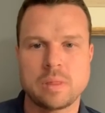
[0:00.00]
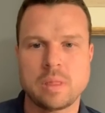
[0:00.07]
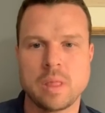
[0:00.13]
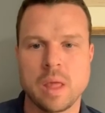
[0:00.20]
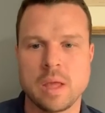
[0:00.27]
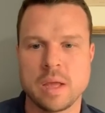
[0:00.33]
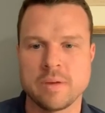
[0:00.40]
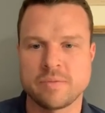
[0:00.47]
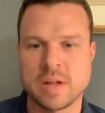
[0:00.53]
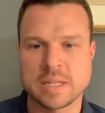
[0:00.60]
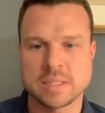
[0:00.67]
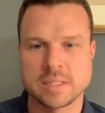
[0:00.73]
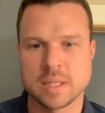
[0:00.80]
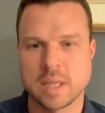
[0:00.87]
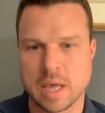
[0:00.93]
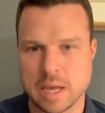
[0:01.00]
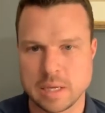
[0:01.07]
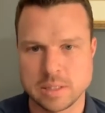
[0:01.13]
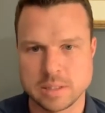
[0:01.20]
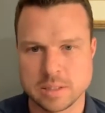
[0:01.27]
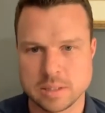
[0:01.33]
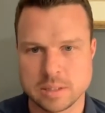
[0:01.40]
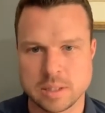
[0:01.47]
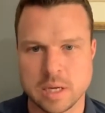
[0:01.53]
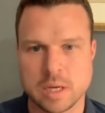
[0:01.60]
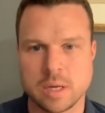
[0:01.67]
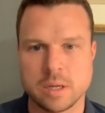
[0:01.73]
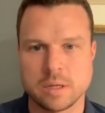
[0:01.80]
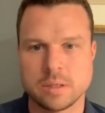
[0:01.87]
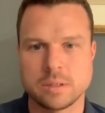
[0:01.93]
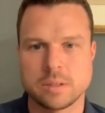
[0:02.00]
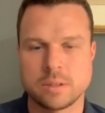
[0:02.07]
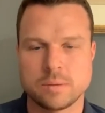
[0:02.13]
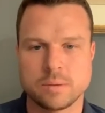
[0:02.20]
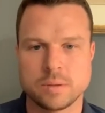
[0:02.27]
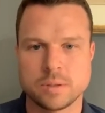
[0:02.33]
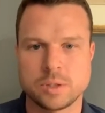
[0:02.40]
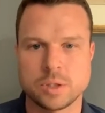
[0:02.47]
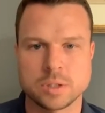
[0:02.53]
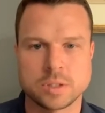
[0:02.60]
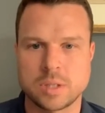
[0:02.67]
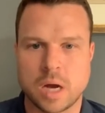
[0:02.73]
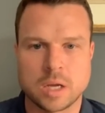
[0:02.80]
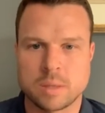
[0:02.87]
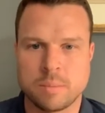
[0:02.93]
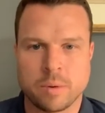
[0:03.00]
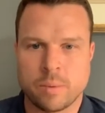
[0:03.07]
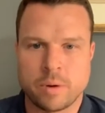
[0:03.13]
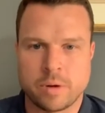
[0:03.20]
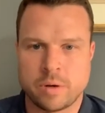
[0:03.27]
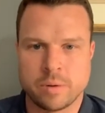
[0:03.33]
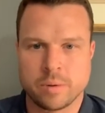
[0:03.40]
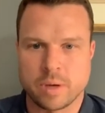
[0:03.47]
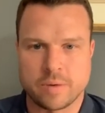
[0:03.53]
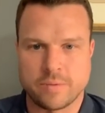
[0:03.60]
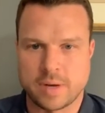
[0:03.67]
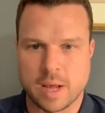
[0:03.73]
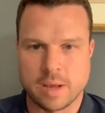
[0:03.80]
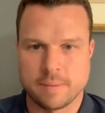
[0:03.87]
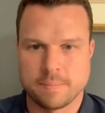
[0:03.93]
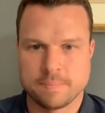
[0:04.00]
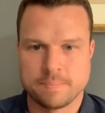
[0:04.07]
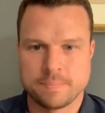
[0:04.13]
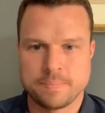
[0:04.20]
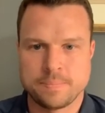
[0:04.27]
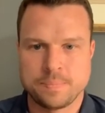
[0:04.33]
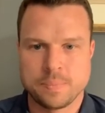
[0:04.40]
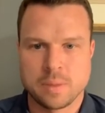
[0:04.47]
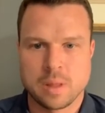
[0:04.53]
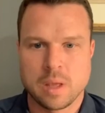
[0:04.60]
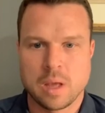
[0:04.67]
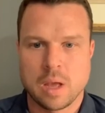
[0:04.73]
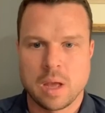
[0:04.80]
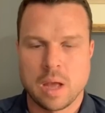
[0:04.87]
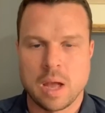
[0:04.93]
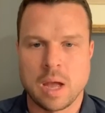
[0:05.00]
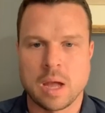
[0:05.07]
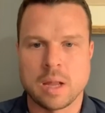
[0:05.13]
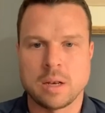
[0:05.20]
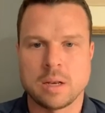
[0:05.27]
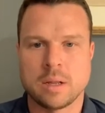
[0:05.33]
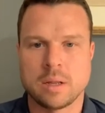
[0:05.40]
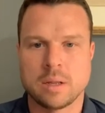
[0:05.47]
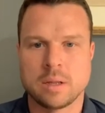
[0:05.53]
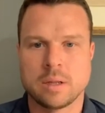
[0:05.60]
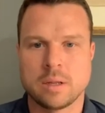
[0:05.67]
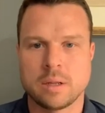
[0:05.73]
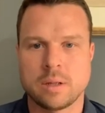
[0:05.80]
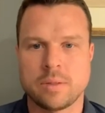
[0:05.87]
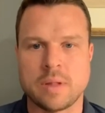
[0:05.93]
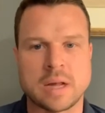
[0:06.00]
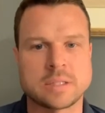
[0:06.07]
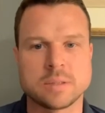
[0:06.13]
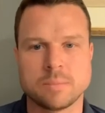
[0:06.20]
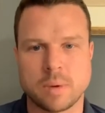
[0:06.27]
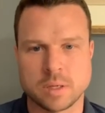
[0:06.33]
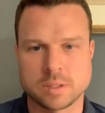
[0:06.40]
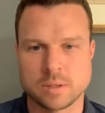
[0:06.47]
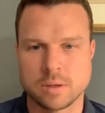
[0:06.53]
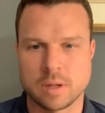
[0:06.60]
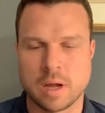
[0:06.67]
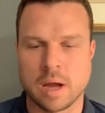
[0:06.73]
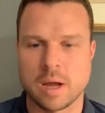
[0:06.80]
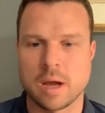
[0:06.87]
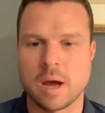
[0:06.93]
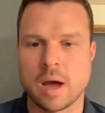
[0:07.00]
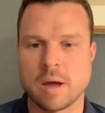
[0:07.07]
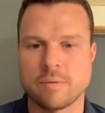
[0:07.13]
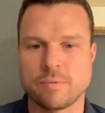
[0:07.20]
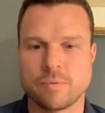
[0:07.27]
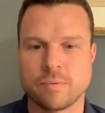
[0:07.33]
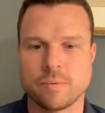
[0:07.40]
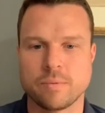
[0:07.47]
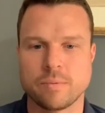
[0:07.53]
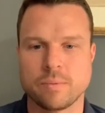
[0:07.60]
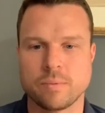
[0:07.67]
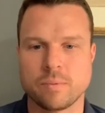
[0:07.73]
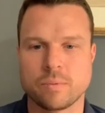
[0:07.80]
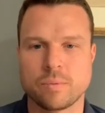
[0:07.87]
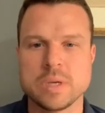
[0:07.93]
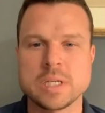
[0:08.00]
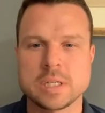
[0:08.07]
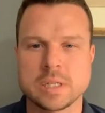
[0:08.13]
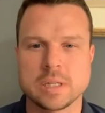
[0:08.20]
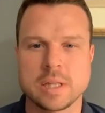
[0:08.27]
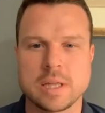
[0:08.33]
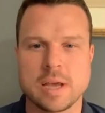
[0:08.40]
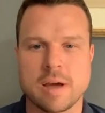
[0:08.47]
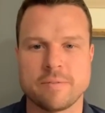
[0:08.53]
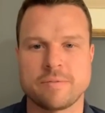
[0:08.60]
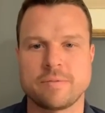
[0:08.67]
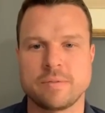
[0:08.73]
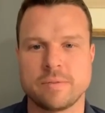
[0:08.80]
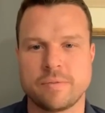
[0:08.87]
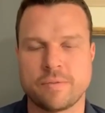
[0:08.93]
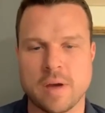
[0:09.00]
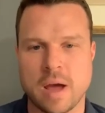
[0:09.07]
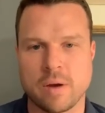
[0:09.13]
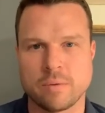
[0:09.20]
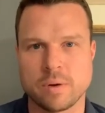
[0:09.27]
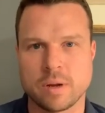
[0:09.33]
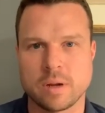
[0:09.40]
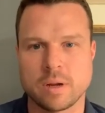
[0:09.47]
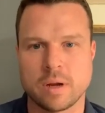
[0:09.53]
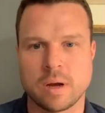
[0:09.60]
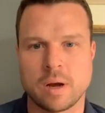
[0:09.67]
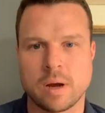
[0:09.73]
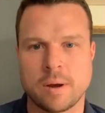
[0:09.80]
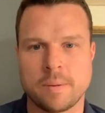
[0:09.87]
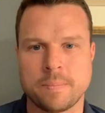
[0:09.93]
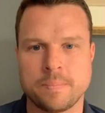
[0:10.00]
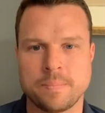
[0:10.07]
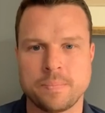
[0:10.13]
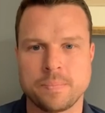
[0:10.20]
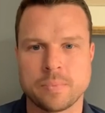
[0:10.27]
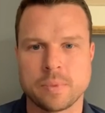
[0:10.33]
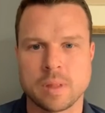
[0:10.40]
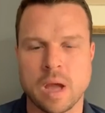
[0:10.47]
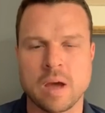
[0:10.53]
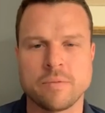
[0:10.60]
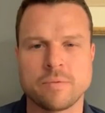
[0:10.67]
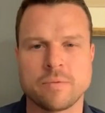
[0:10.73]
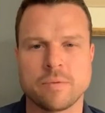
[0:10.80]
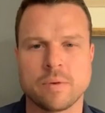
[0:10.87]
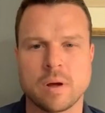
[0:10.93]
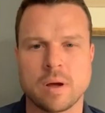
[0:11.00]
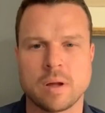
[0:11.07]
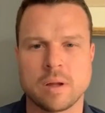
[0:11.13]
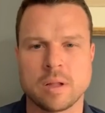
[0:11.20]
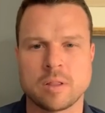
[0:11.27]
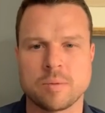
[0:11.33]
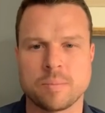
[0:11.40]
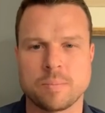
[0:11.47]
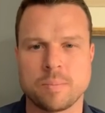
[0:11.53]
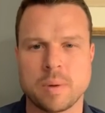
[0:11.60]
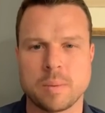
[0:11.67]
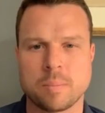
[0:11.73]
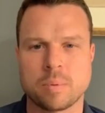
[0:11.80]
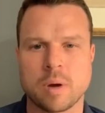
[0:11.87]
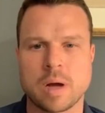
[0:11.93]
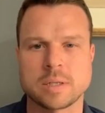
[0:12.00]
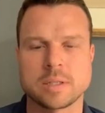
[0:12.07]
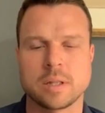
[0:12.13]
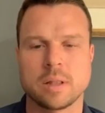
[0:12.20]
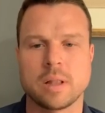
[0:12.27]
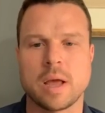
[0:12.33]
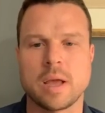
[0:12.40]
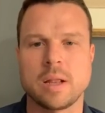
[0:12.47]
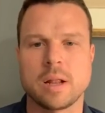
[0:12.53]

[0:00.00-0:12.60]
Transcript: if that's the case, then just document what you're doing every day. And that's a muscle. I, I've recently I've found um, I've it's been brought to light